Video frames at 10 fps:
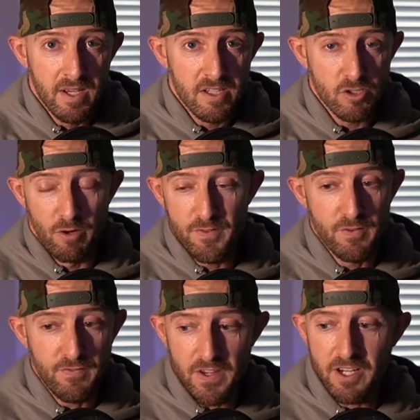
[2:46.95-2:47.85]
So if you
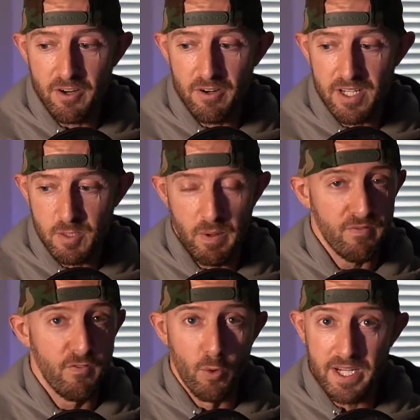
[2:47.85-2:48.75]
figure it's been
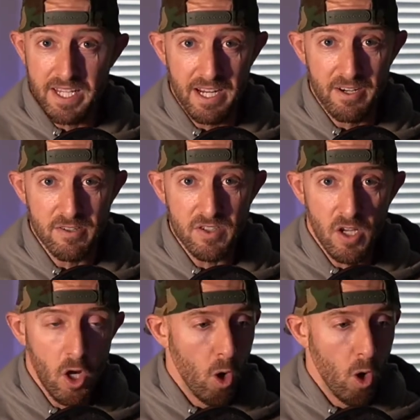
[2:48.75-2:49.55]
40 years,